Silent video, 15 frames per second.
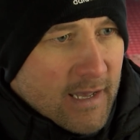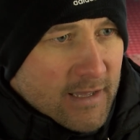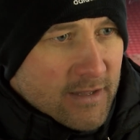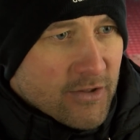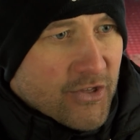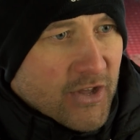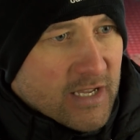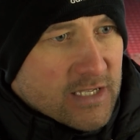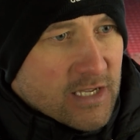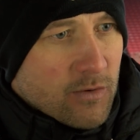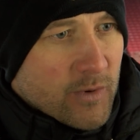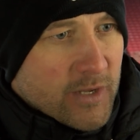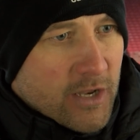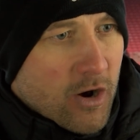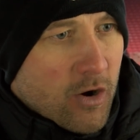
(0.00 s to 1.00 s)
the things
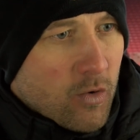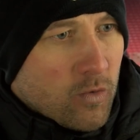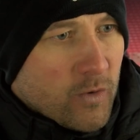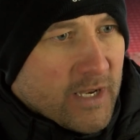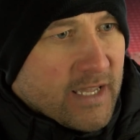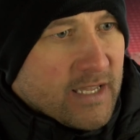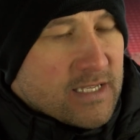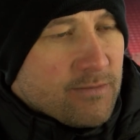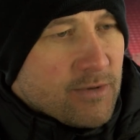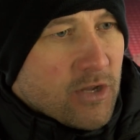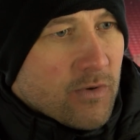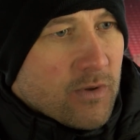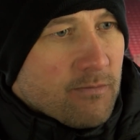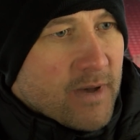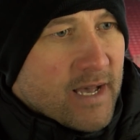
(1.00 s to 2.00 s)
that we know we need to be
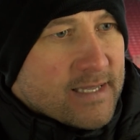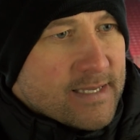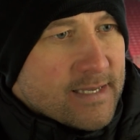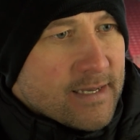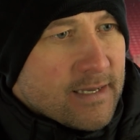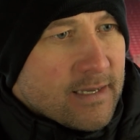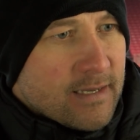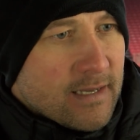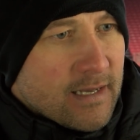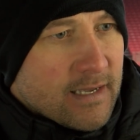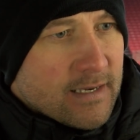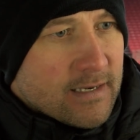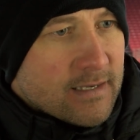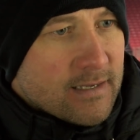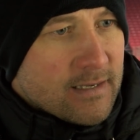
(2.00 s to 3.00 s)
doing better,
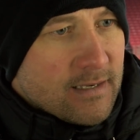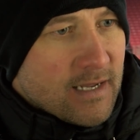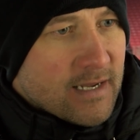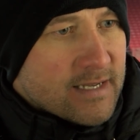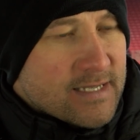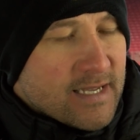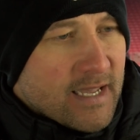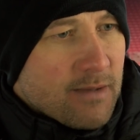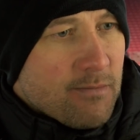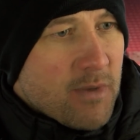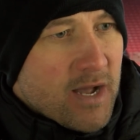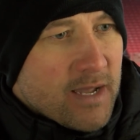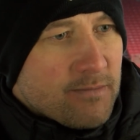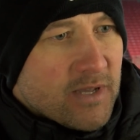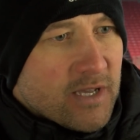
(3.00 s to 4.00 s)
and like I say, it
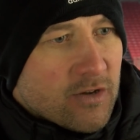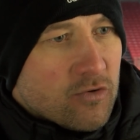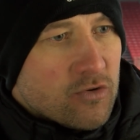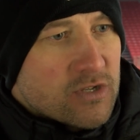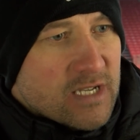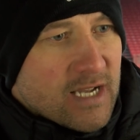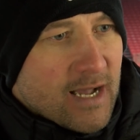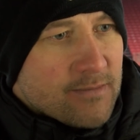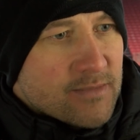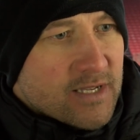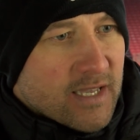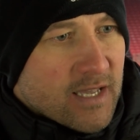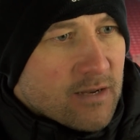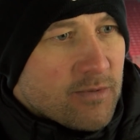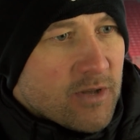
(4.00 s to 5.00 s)
might be a good time
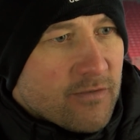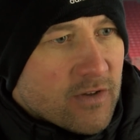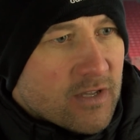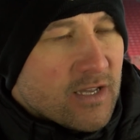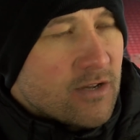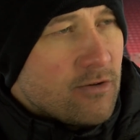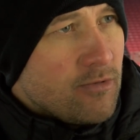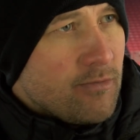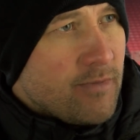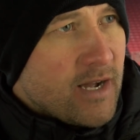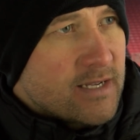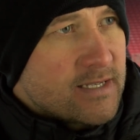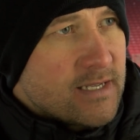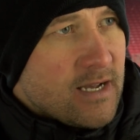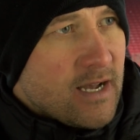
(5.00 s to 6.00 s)
to get a bit of a kick up the
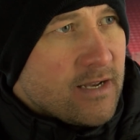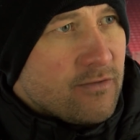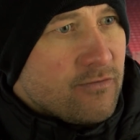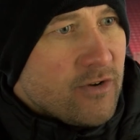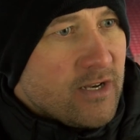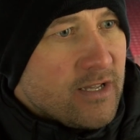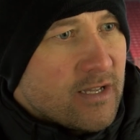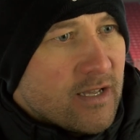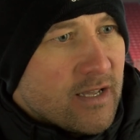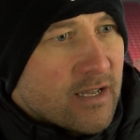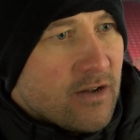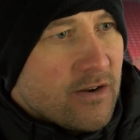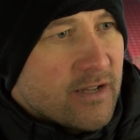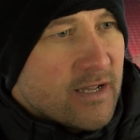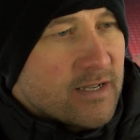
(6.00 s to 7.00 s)
backside and really
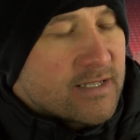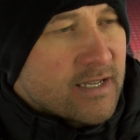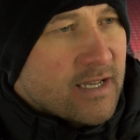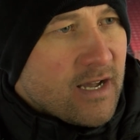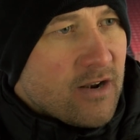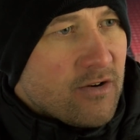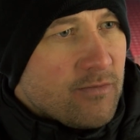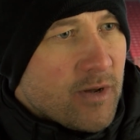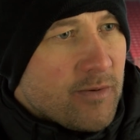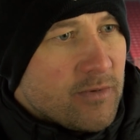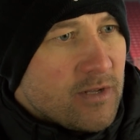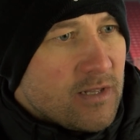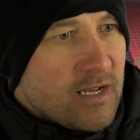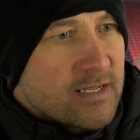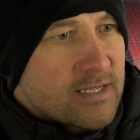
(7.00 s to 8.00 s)
kick on again, because I can't
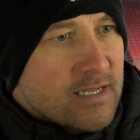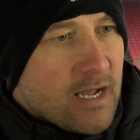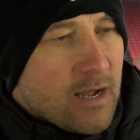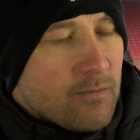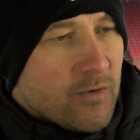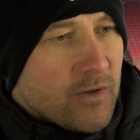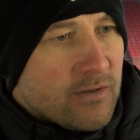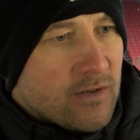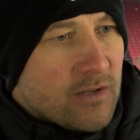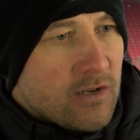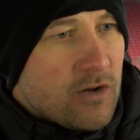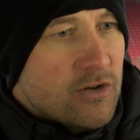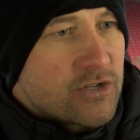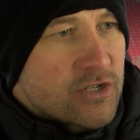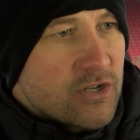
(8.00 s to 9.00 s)
remember the last time we
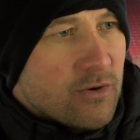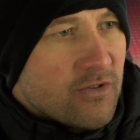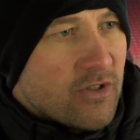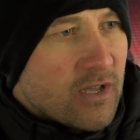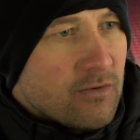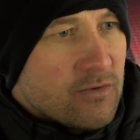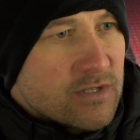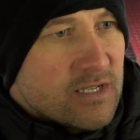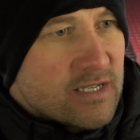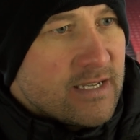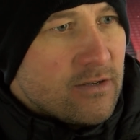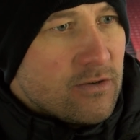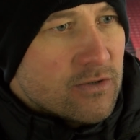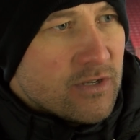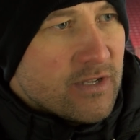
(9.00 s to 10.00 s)
lost to. I think it was the
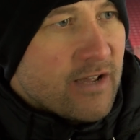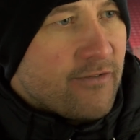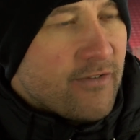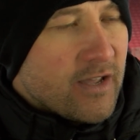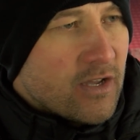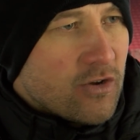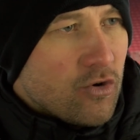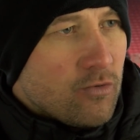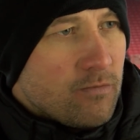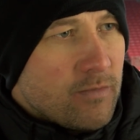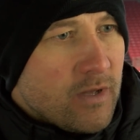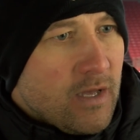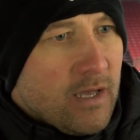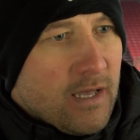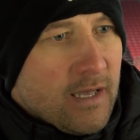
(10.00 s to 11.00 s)
Sills in FA
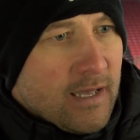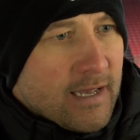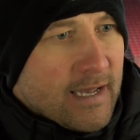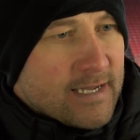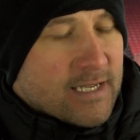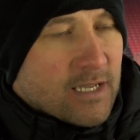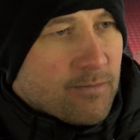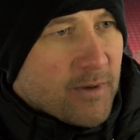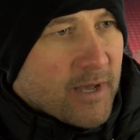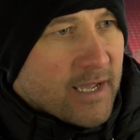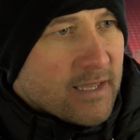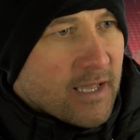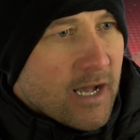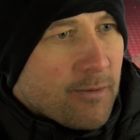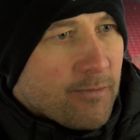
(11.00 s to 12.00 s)
Cup
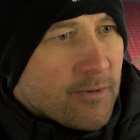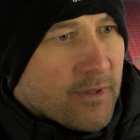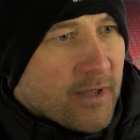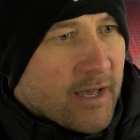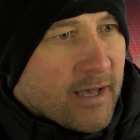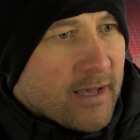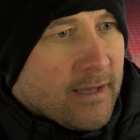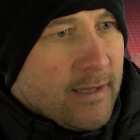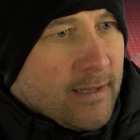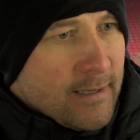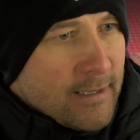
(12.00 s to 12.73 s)
escapade that happened there.